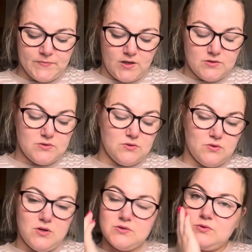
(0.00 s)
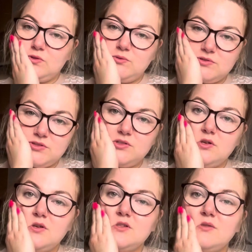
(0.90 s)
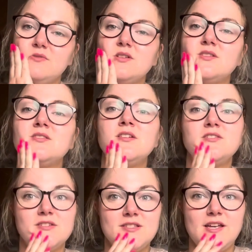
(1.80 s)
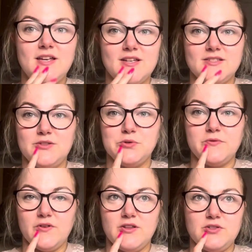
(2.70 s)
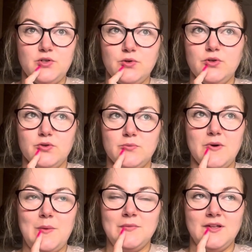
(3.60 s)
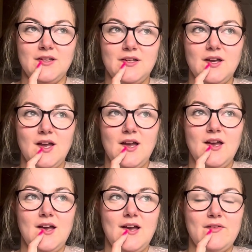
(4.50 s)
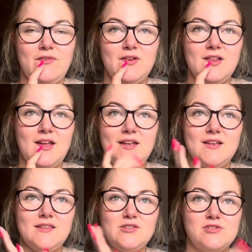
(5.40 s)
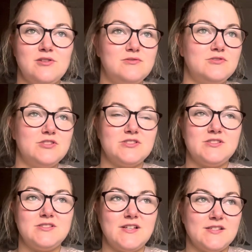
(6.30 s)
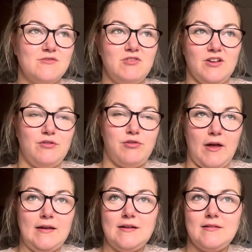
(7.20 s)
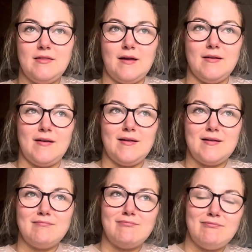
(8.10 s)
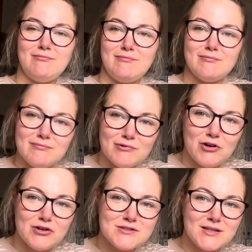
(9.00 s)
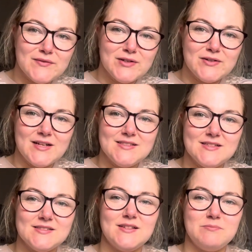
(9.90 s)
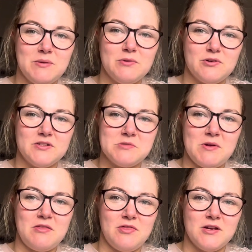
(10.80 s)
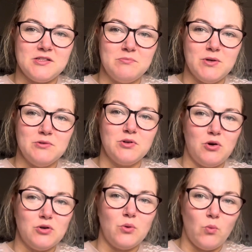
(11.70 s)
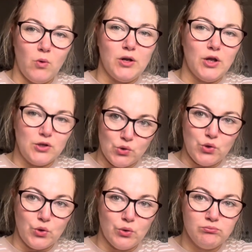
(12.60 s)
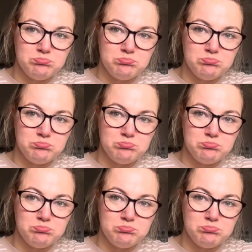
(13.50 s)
so I don't know what to do because he was in such a state yesterday over this yo-yo. But I'm like, I feel like the school just doesn't really think that, like, cost of living crisis and people are going to spend £13 on one yo-yo.